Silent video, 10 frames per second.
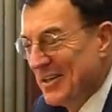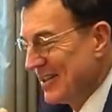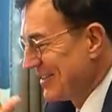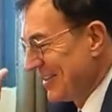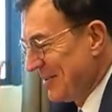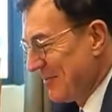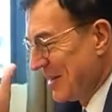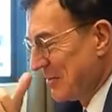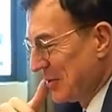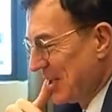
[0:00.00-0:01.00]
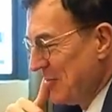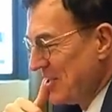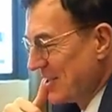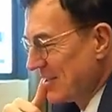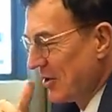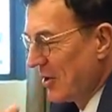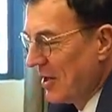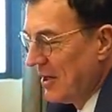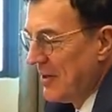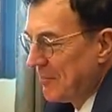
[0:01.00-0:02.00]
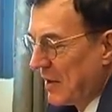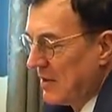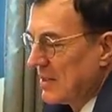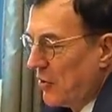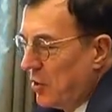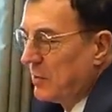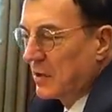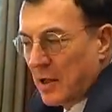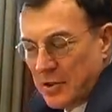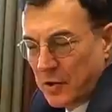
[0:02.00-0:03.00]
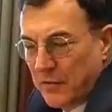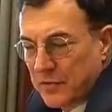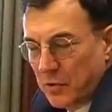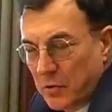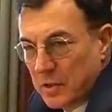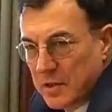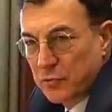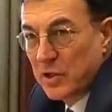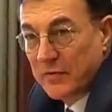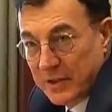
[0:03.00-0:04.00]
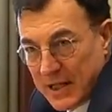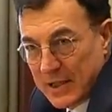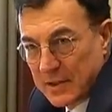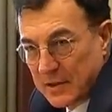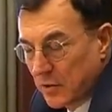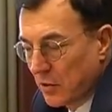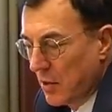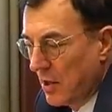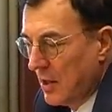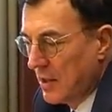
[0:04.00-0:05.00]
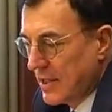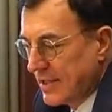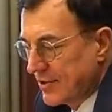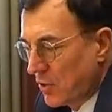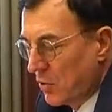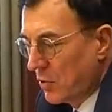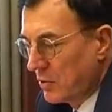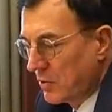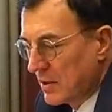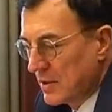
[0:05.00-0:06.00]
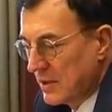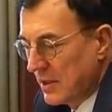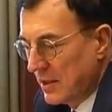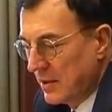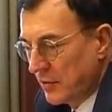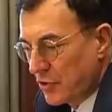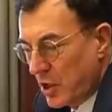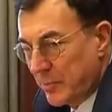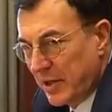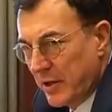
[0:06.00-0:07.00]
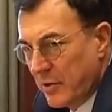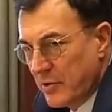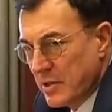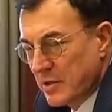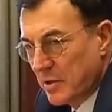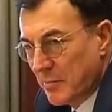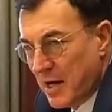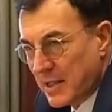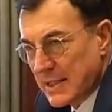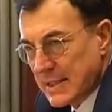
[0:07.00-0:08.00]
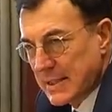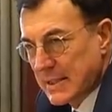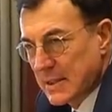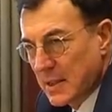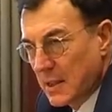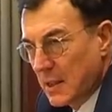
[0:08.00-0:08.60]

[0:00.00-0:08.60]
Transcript: It's mind-blowing images. So this urban culture of Seoul is really fantastic. So in Seoul, you can see, you know, the shopping areas, the markets,